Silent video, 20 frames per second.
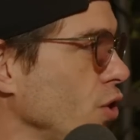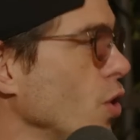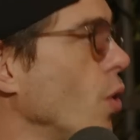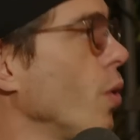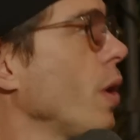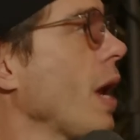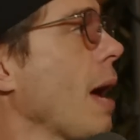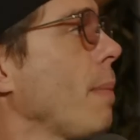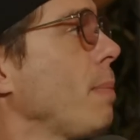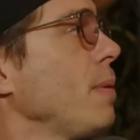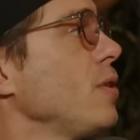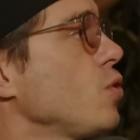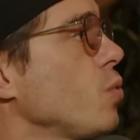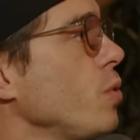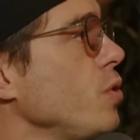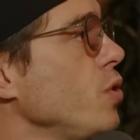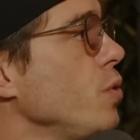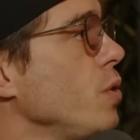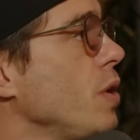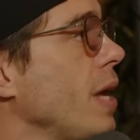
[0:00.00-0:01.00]
Do you know what
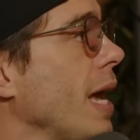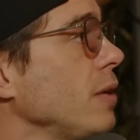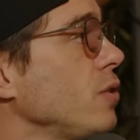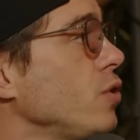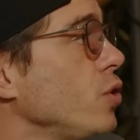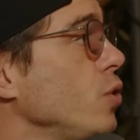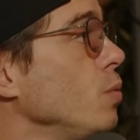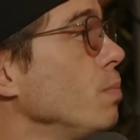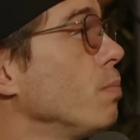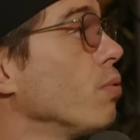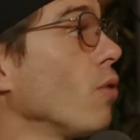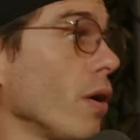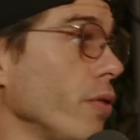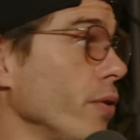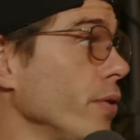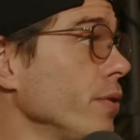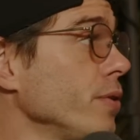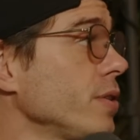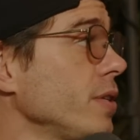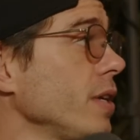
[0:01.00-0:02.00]
happens when you get two
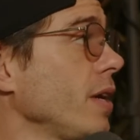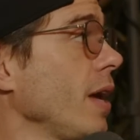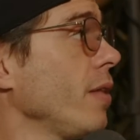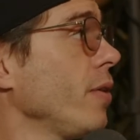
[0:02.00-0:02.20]
brothers